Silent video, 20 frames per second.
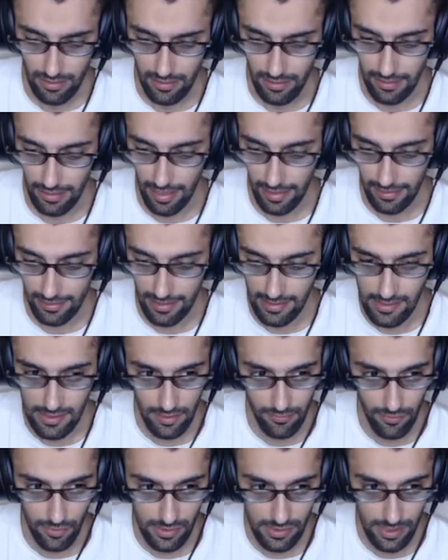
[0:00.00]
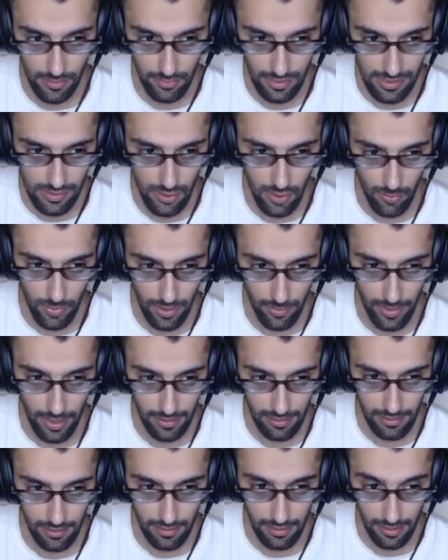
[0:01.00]
Like, let's say, for example, let's go a bit
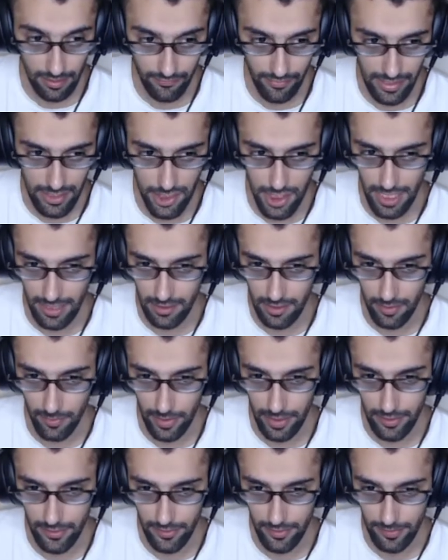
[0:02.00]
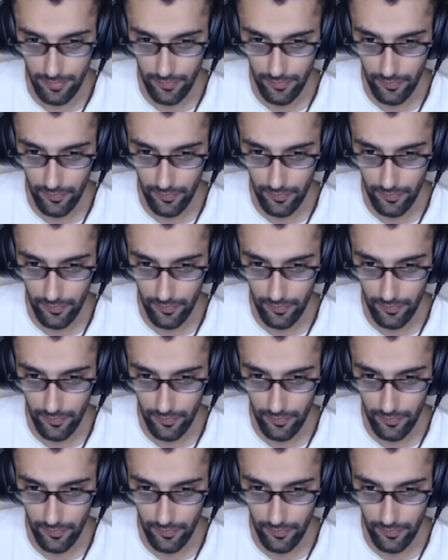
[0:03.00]
back. If I checked him here,